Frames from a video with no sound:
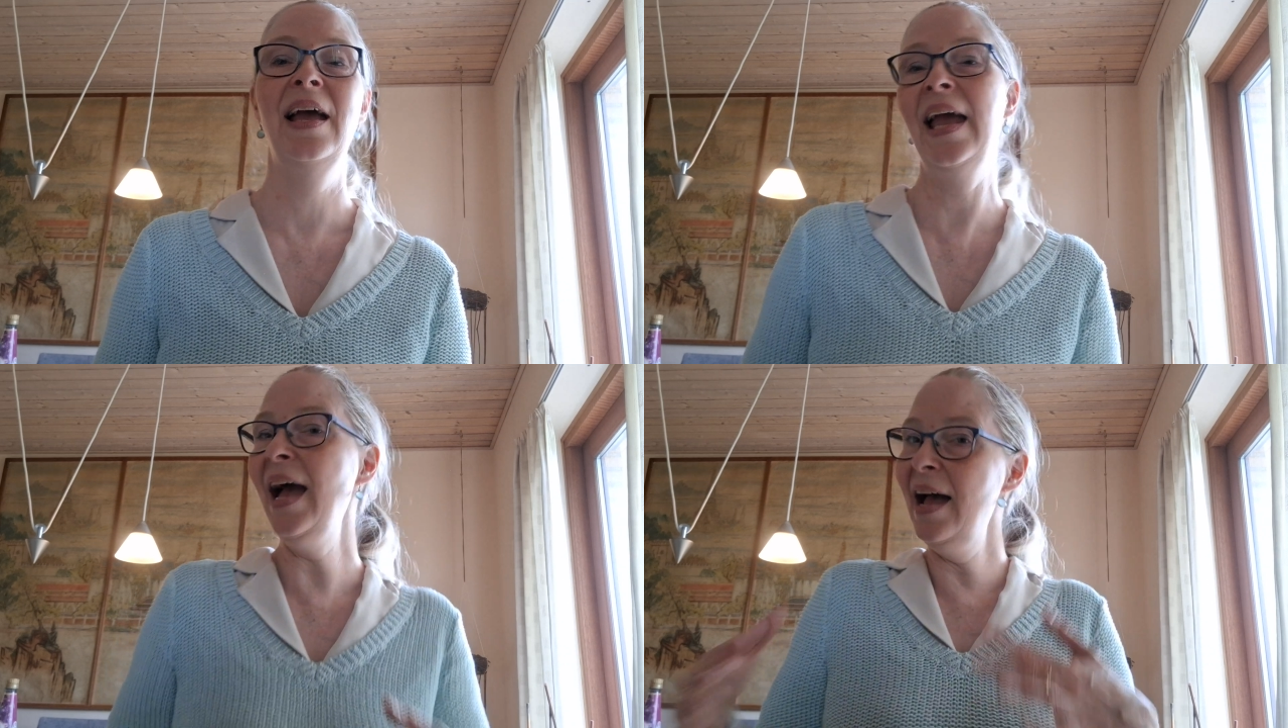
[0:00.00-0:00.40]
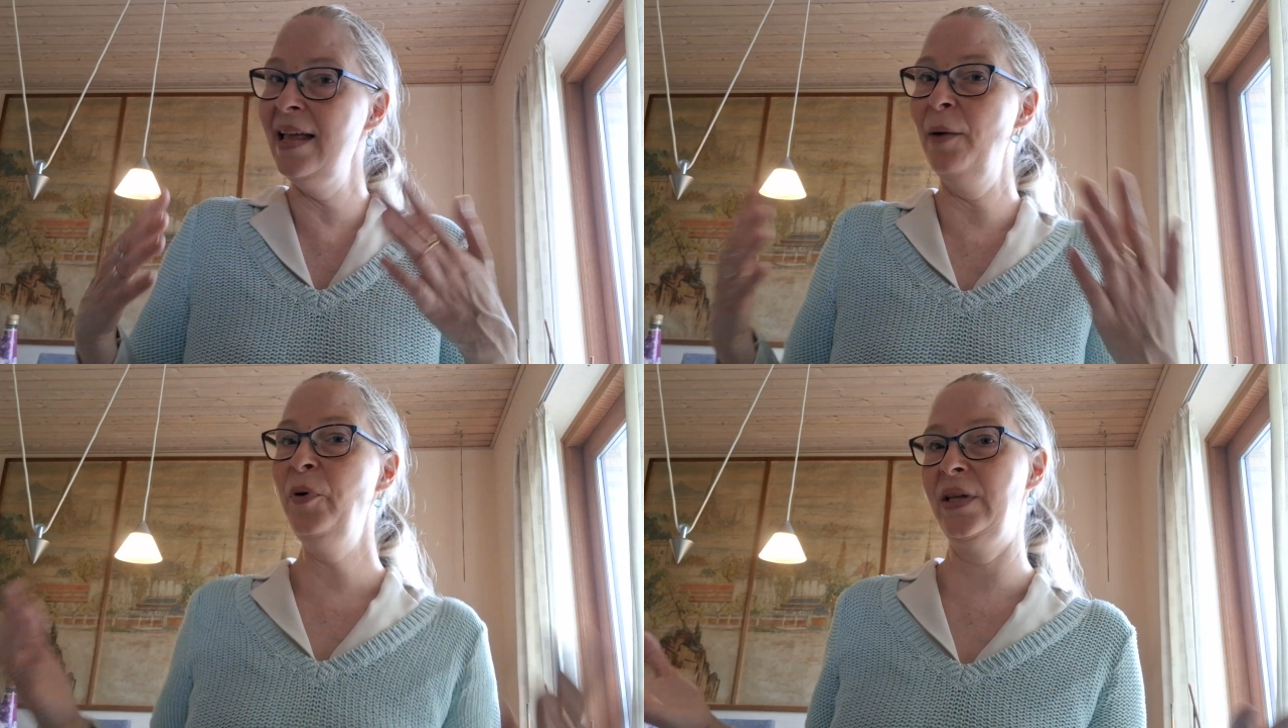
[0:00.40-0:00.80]
Her er
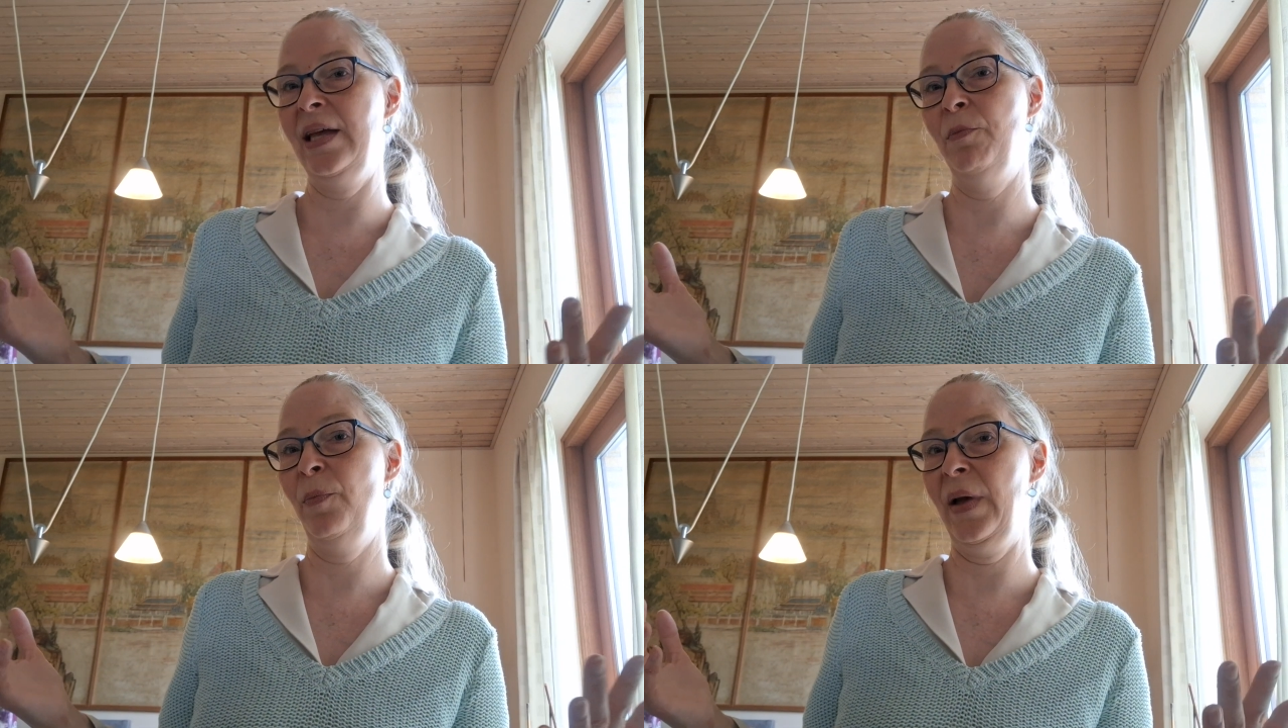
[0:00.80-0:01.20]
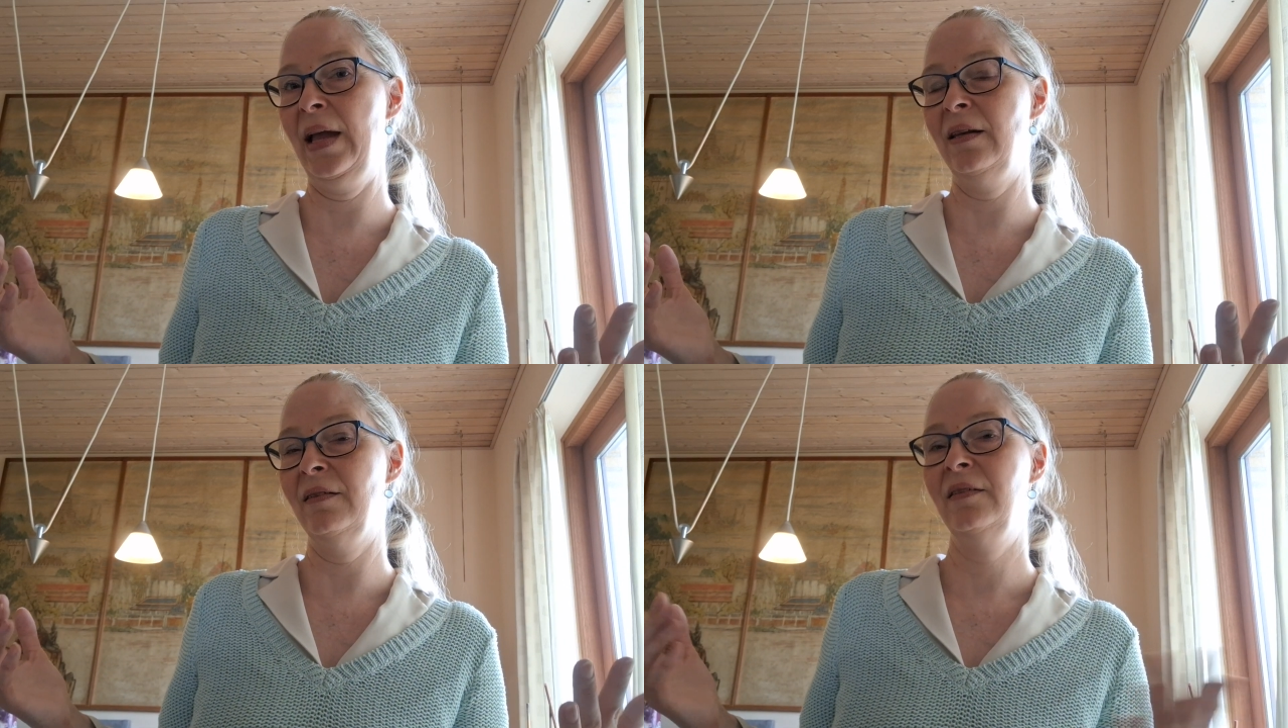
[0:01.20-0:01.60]
jeg på
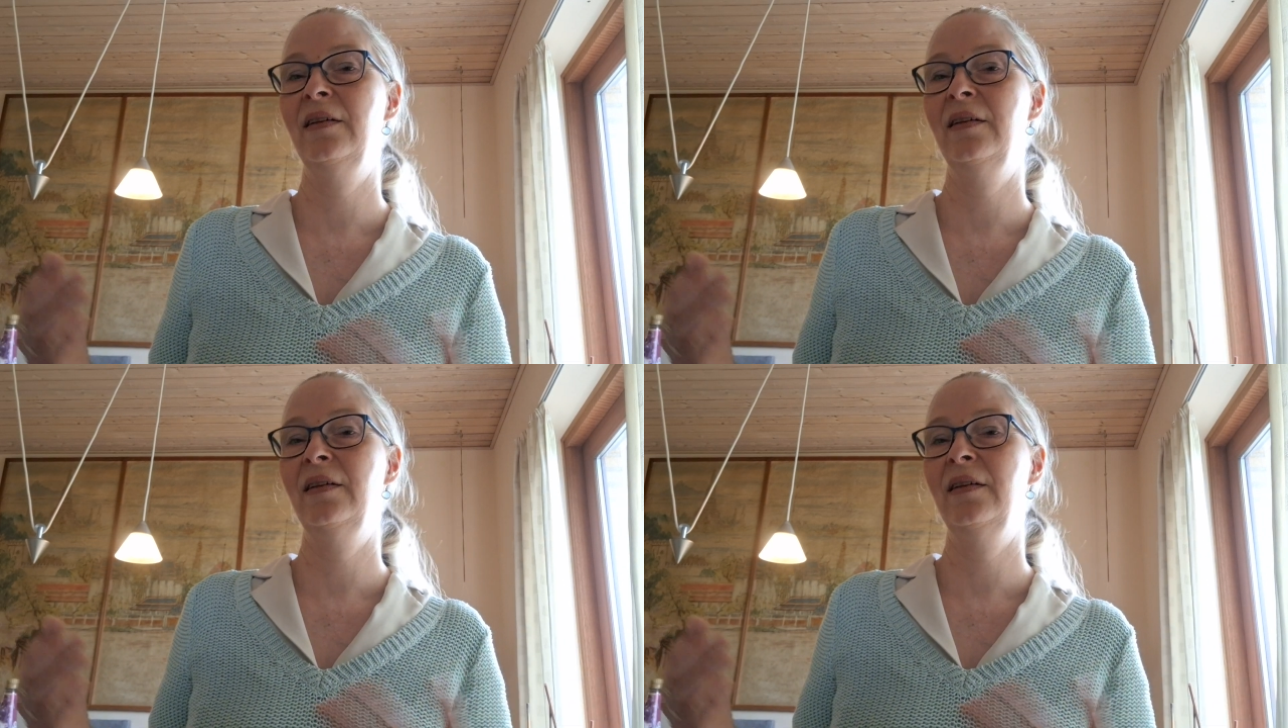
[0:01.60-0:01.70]
hjemmebane.